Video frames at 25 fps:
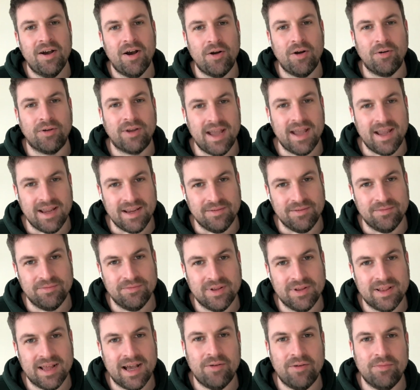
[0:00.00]
Okay,
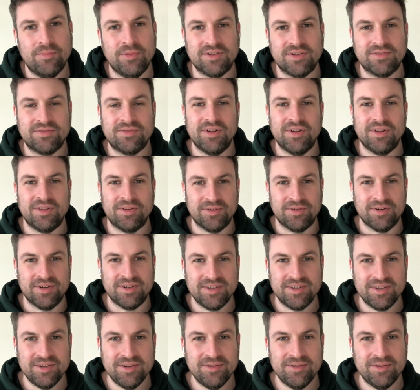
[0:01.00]
without much further
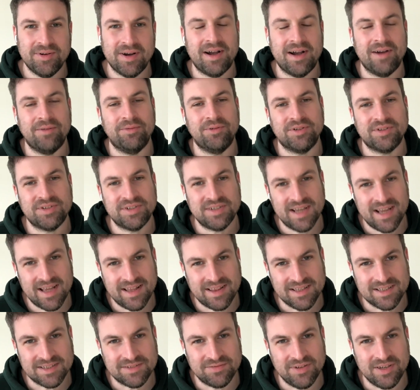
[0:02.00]
ado, I will share
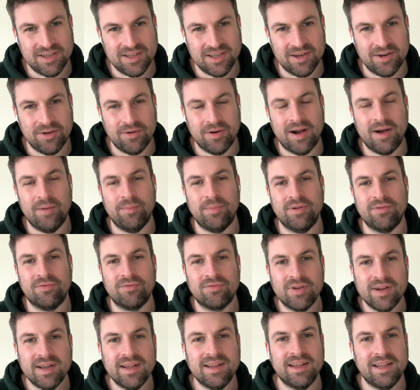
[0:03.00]
this video. I'll be
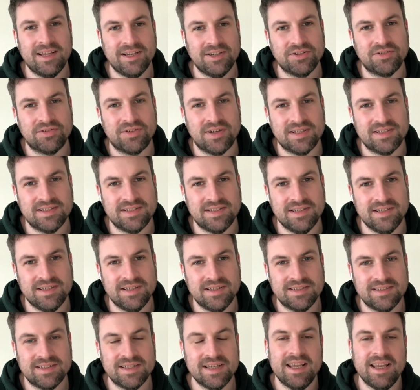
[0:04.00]
really interested
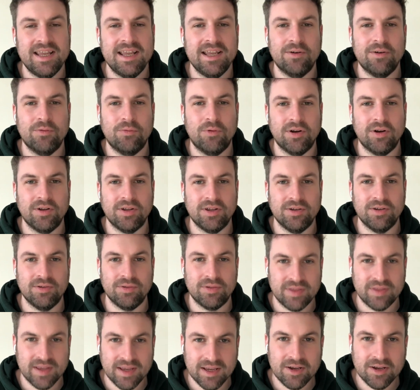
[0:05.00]
to hear what you
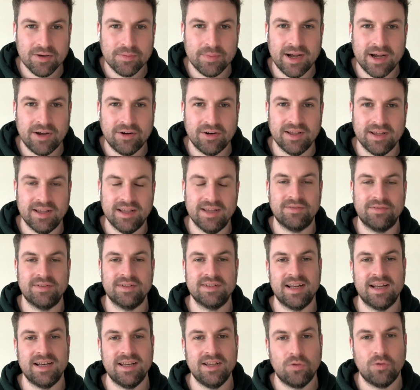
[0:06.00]
think about it, if there's
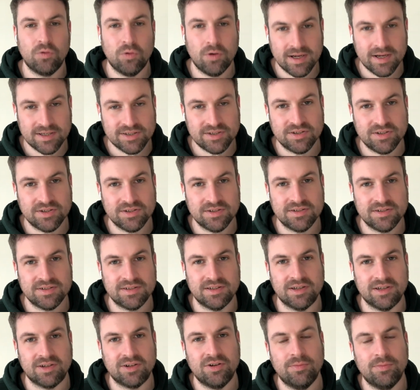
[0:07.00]
any questions
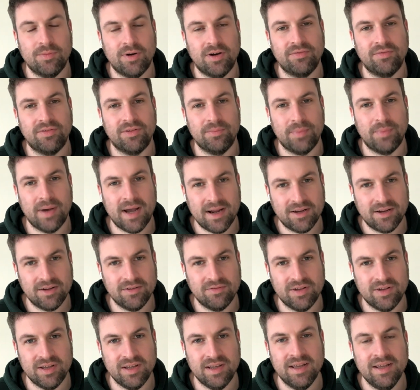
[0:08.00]
that come off the back of
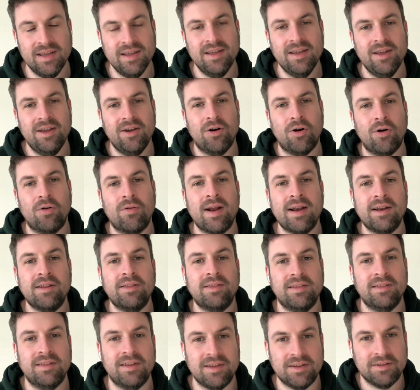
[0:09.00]
it, or
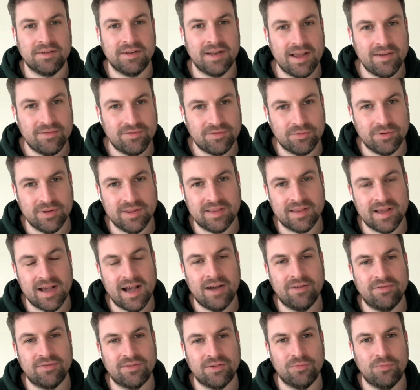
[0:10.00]
anything that you're left with
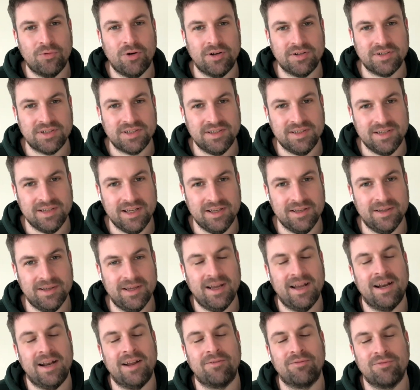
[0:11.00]
after watching it.
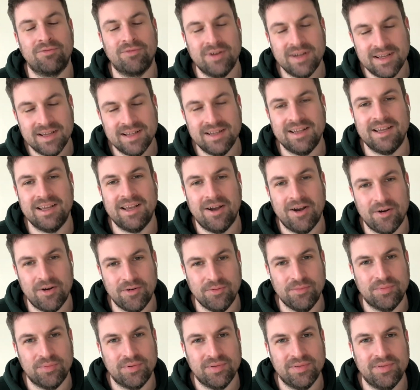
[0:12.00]
And I really
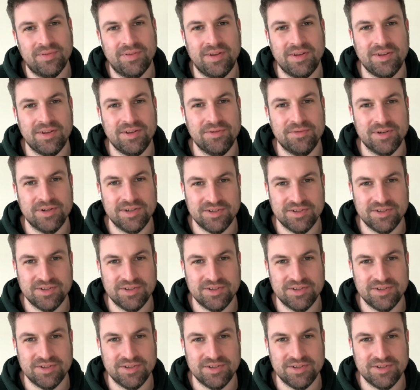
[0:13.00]
hope that you